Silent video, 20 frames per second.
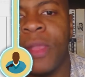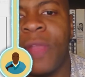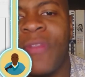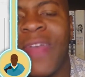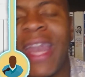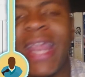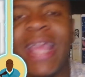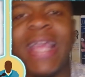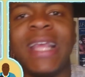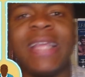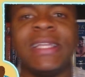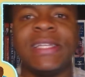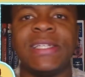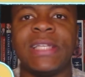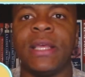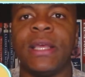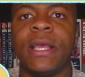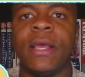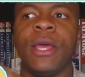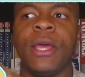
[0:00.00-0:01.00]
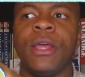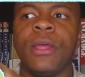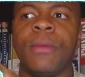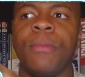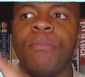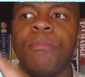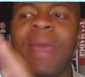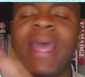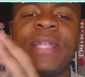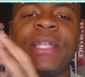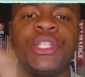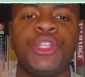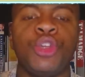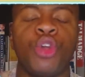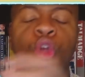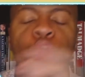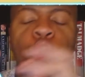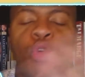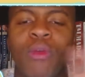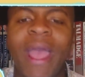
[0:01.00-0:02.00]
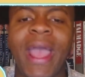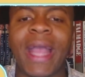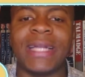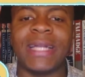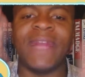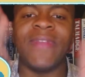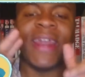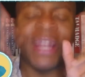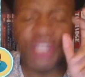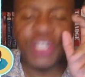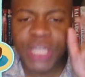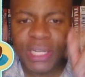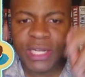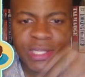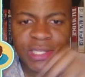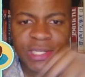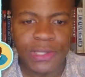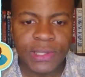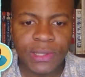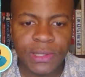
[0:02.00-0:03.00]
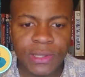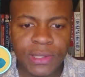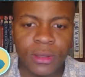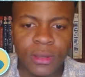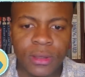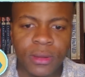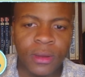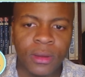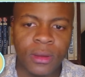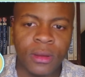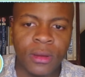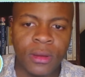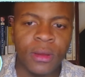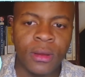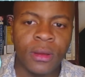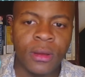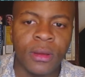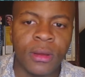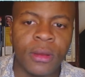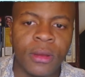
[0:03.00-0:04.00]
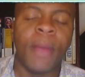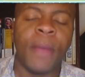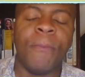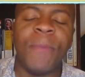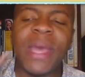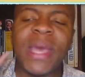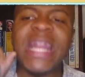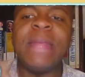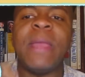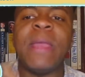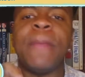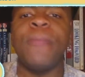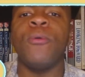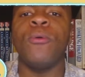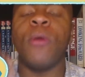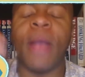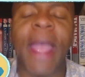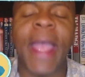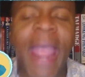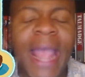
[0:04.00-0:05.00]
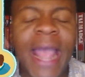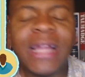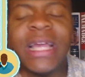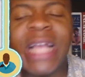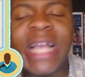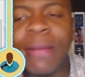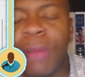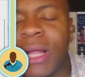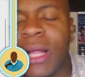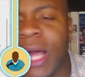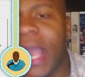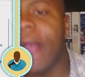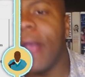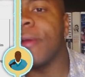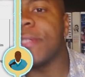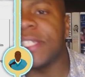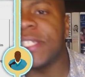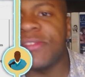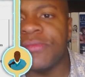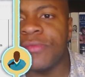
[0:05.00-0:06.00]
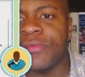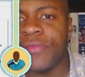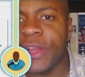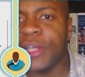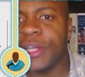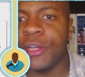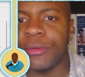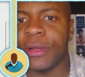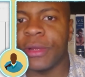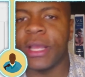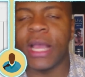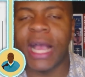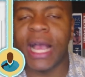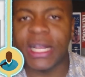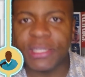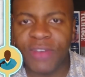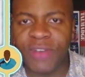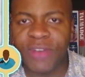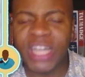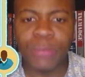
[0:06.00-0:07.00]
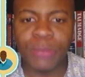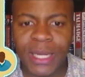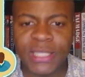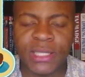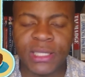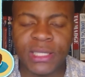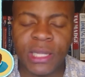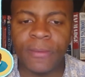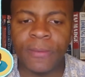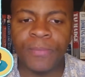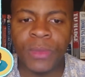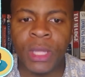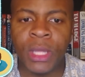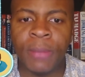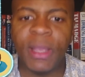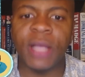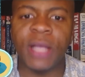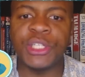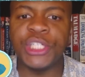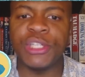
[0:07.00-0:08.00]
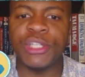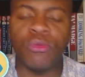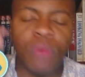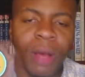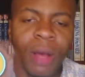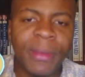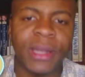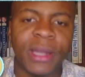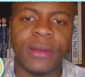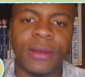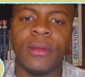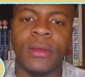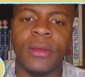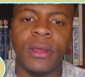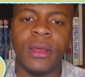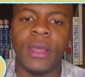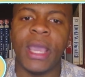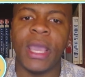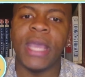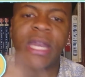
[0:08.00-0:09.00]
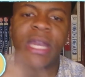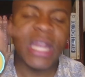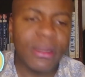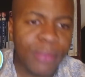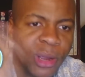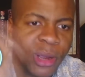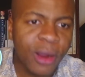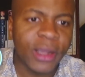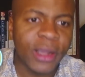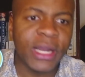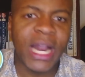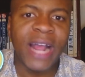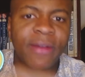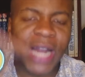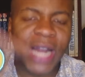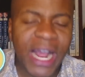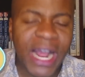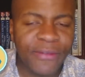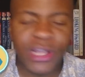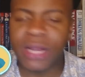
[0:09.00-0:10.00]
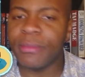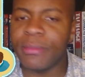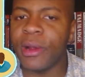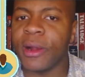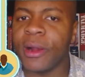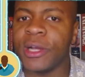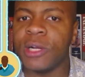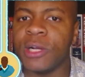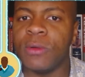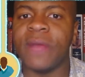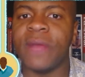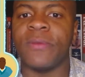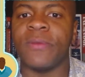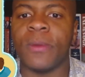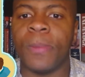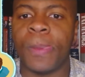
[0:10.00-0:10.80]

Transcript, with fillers: that is meant to correct that injustice. Many people are hailing Kamala Harris's victory as vice president because she's a woman, Indian American, and African American, or whatever.